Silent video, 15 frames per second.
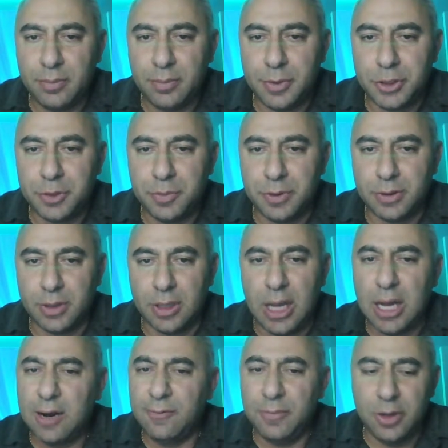Bishop e3. A
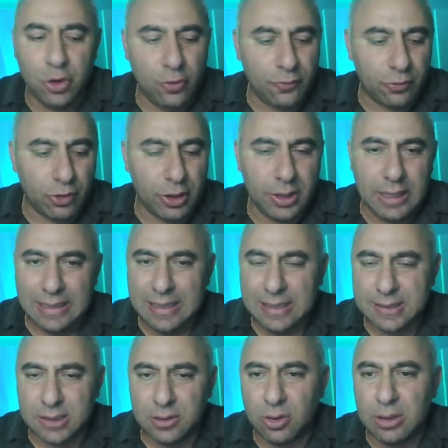lot of maneuvering, and
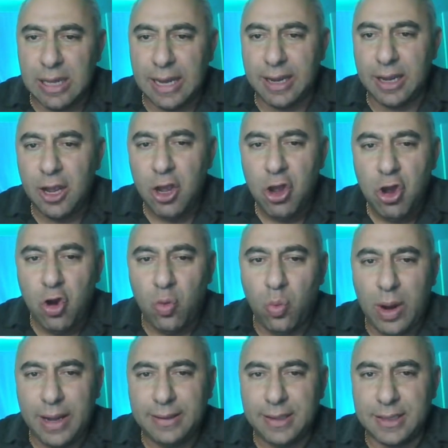doesn't look like
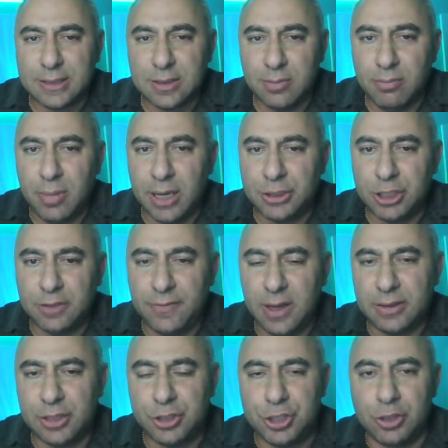white has much
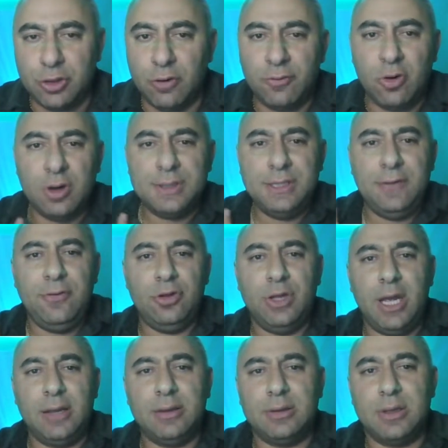advantage here. Of course, if you
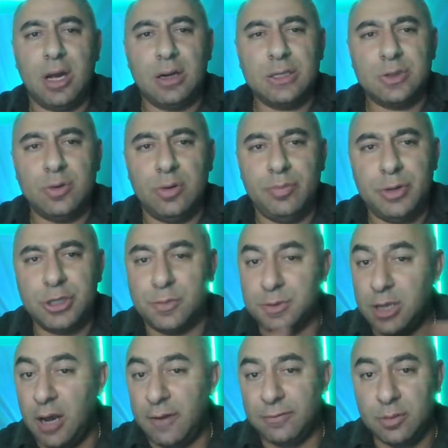take the dark square bishops
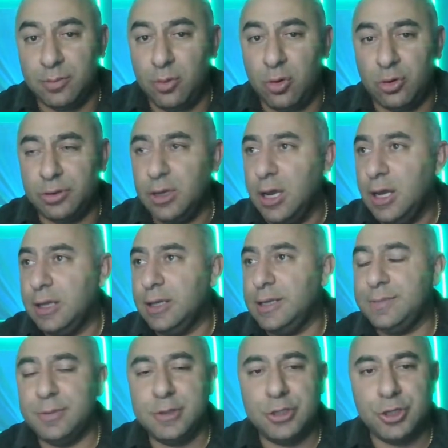off the board, this
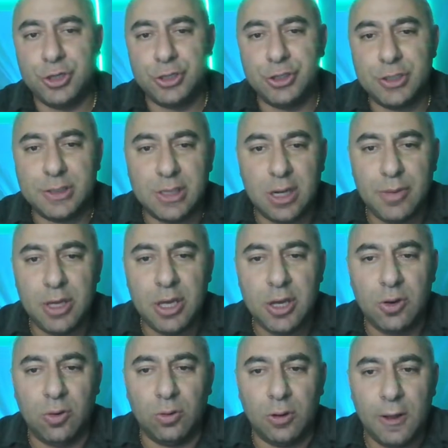position is just going to be
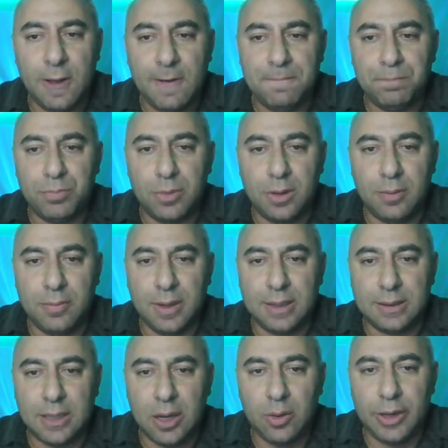equal.
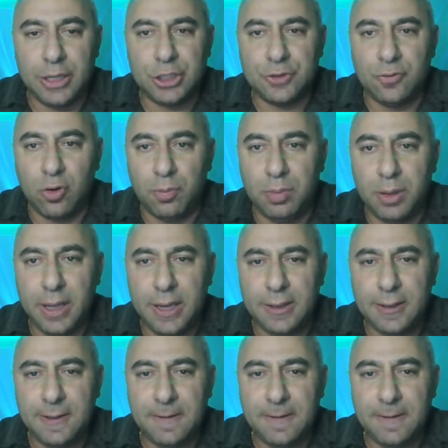But now h4 played.